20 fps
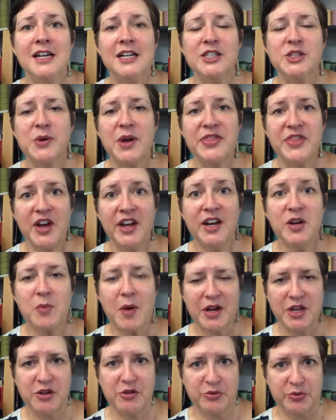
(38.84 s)
So I thought I'd
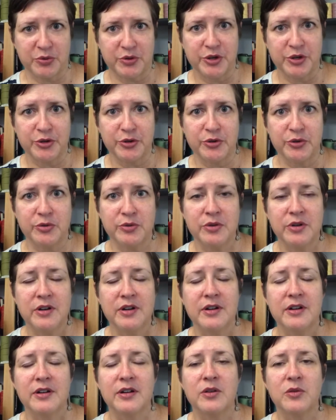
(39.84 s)
walk you through
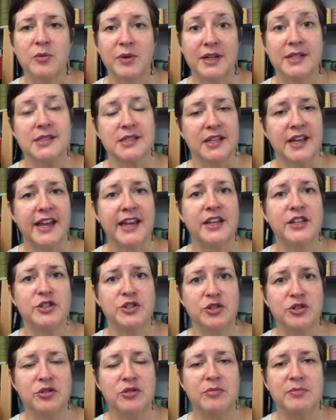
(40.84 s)
what it's like
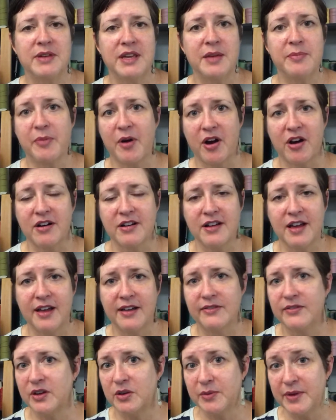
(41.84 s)
to be part
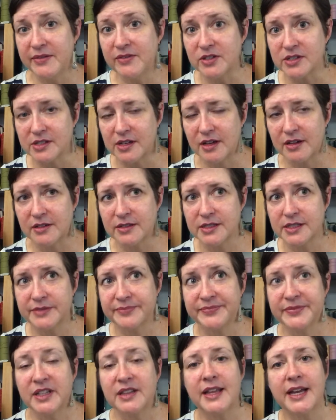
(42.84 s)
of a Weavers Guild.
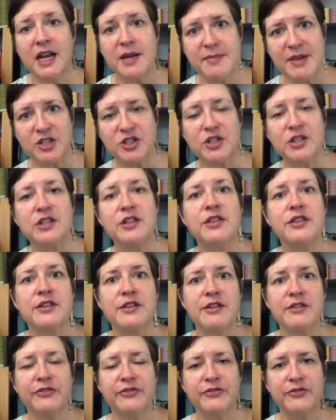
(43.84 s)
Like I mentioned,
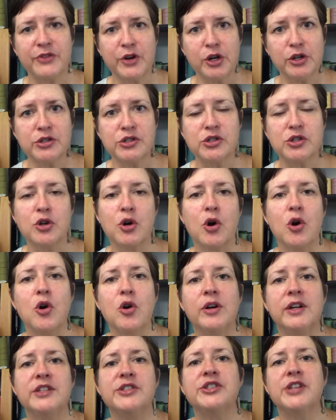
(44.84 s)
the first
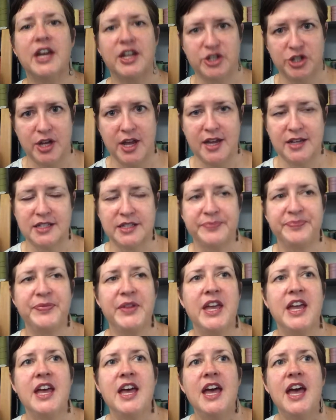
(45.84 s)
goal is to educate.
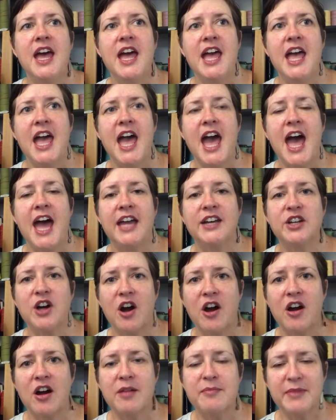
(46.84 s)
At
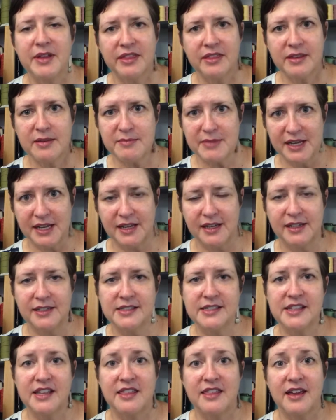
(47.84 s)
our monthly
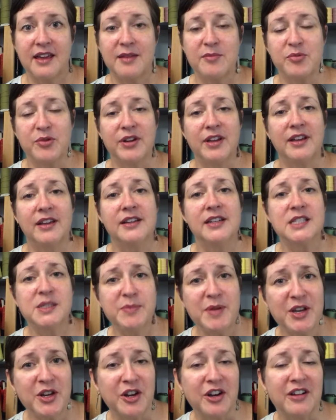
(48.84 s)
meetings, they bring in a
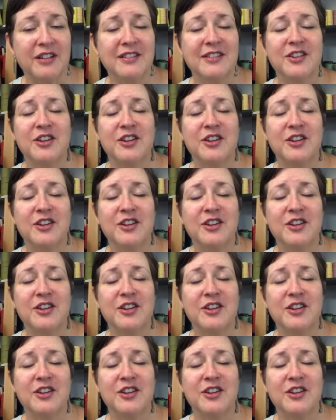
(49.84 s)
speaker.